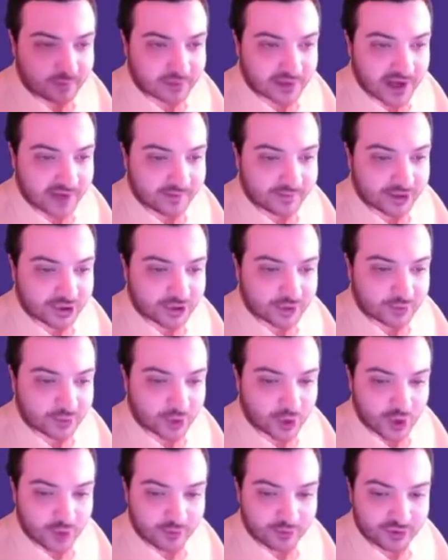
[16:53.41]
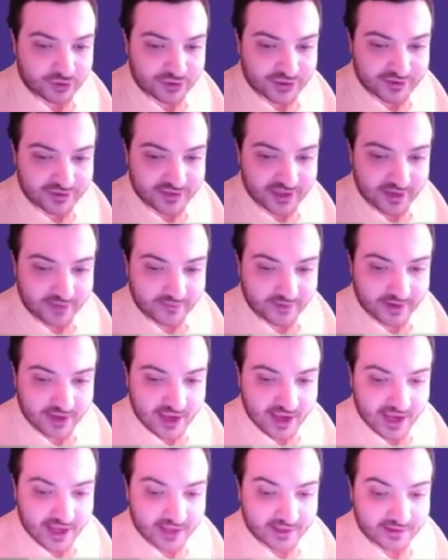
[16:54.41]
black bishop to come on g7
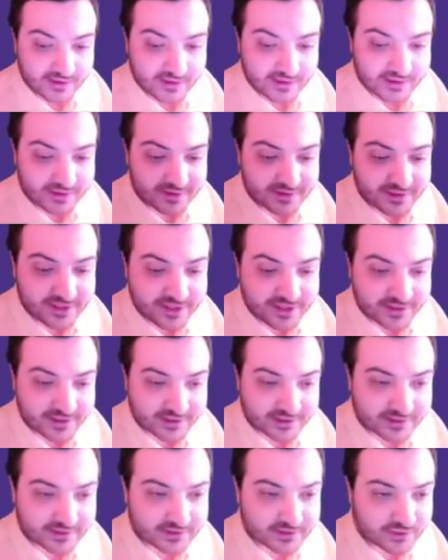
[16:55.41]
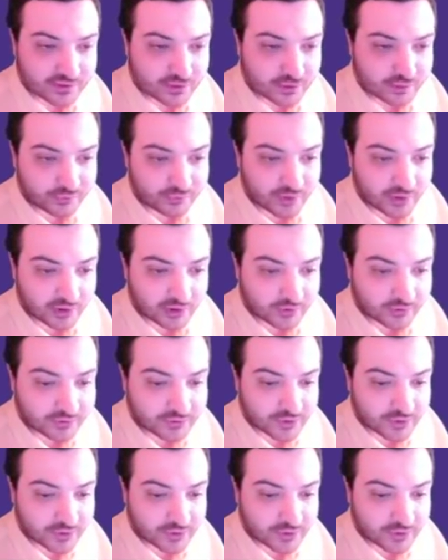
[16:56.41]
and the d6 to follow,